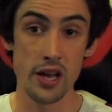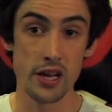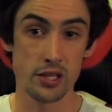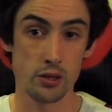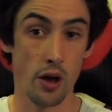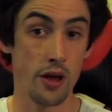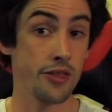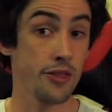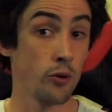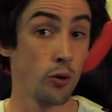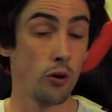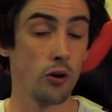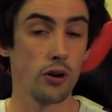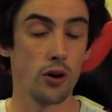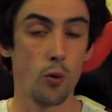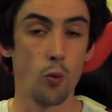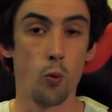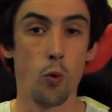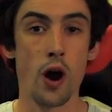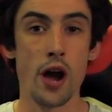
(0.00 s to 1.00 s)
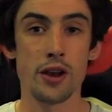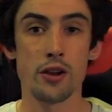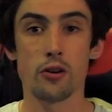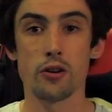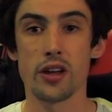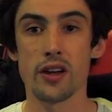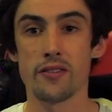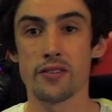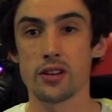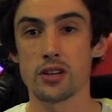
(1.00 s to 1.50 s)
so I thought why not
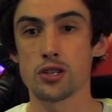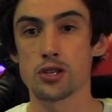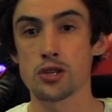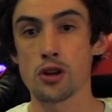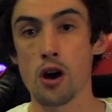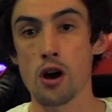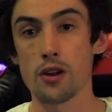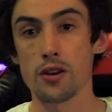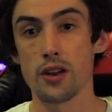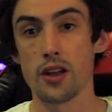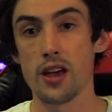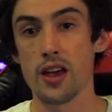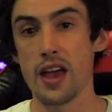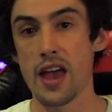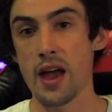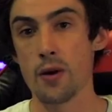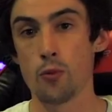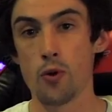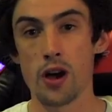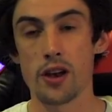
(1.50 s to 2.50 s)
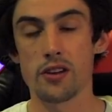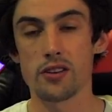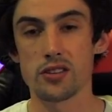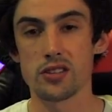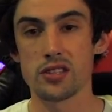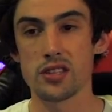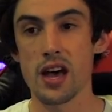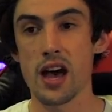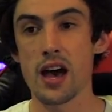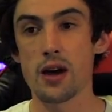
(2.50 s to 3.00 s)
give it a shot and why not
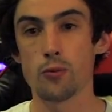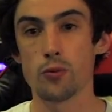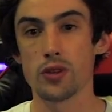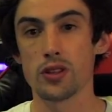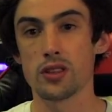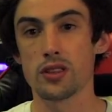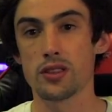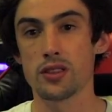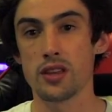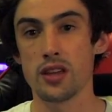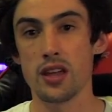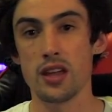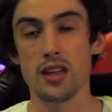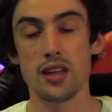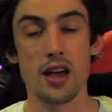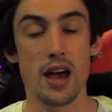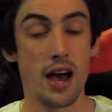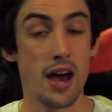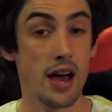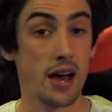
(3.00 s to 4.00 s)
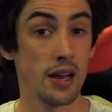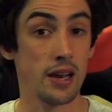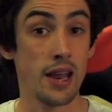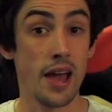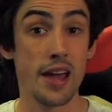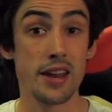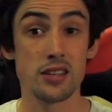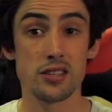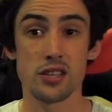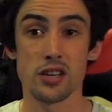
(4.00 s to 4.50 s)
start with the
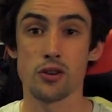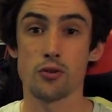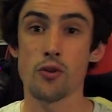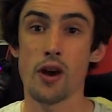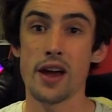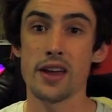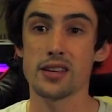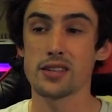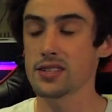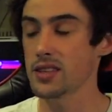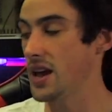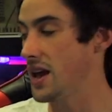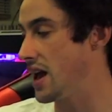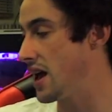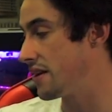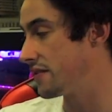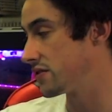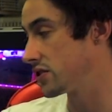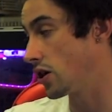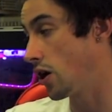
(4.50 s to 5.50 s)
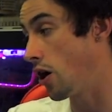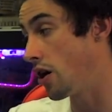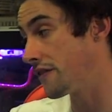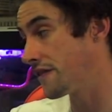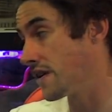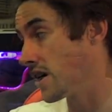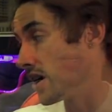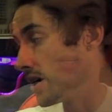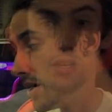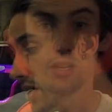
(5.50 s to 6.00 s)
latest and greatest they have to
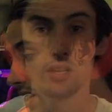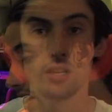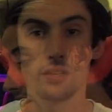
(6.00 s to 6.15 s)
offer.